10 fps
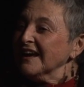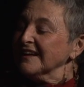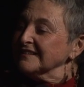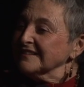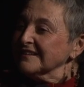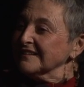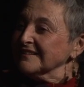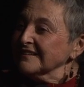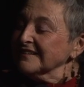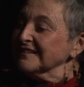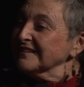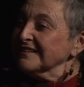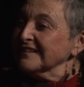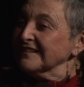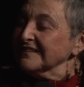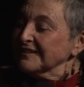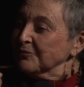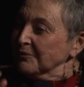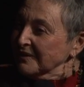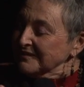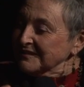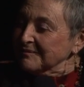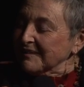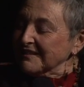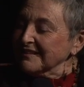And the wisdom,